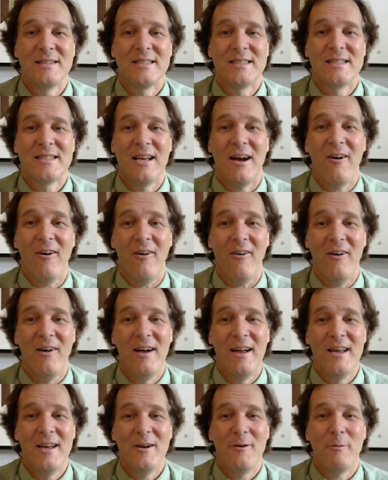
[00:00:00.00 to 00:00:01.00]
So
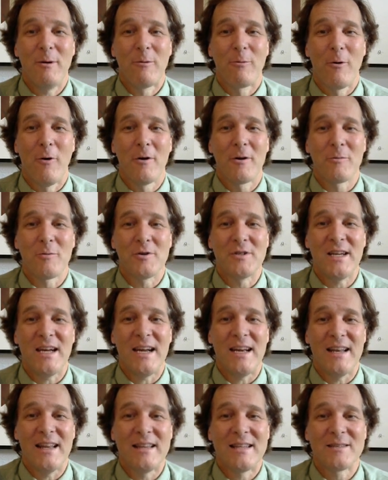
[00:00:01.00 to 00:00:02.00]
we wrote a
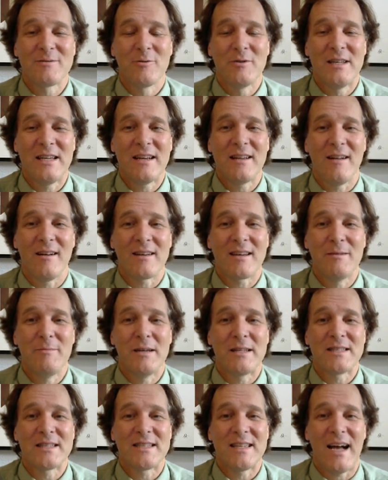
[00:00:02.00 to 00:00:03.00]
routine, in this routine called
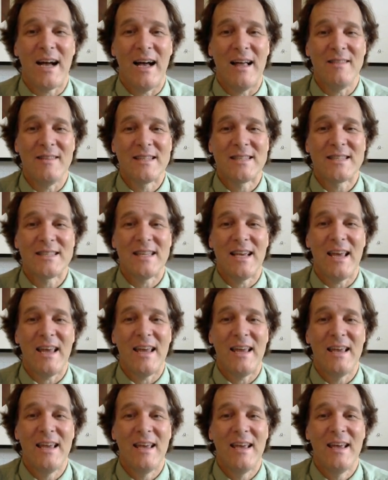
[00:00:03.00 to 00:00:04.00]
CommitSlot. Let's
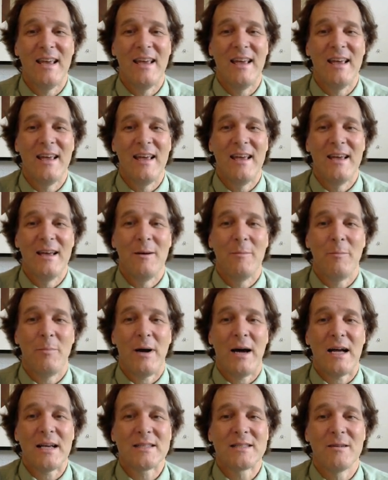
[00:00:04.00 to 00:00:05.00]
say
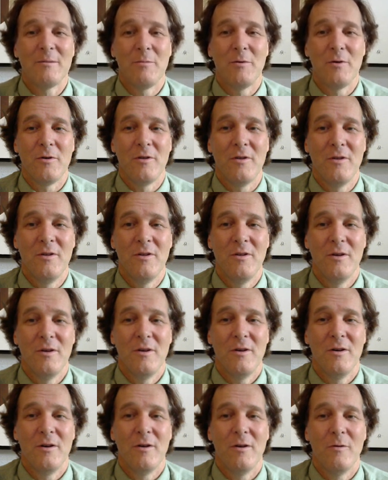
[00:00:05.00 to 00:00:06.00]
possible
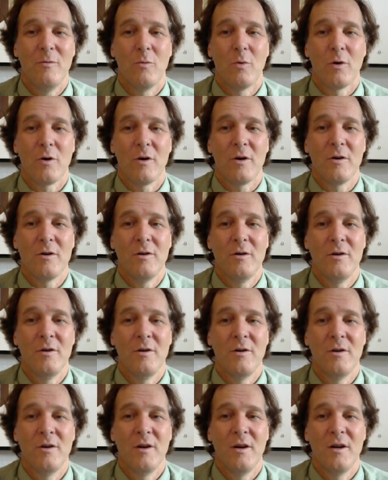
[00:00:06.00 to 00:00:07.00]
word
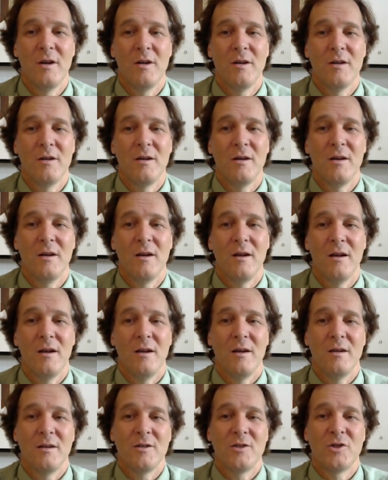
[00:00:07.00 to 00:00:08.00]

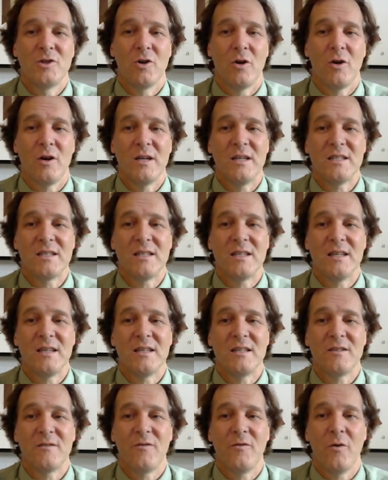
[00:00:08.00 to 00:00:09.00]

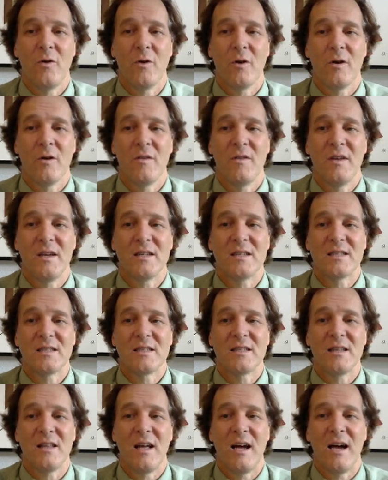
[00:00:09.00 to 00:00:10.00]
choices for this
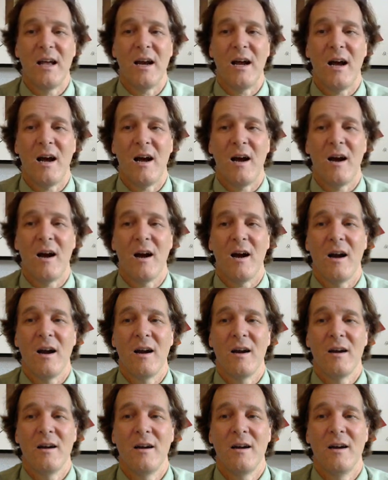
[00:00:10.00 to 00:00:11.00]
slot
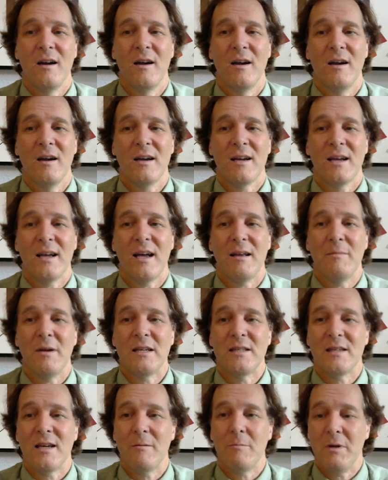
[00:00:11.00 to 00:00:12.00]
are, God,
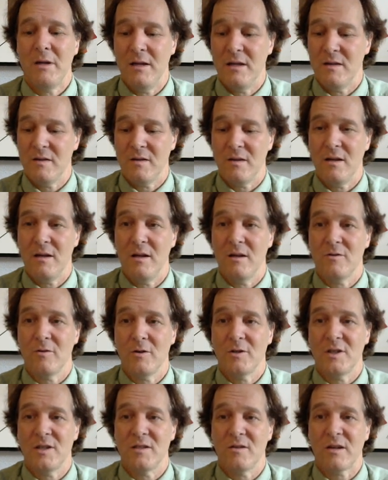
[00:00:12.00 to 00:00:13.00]
my typing is
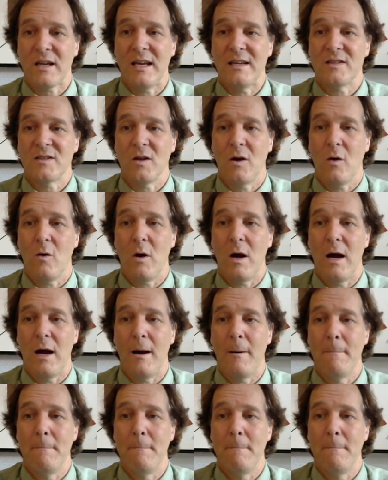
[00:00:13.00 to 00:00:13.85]
atrocious. Okay, so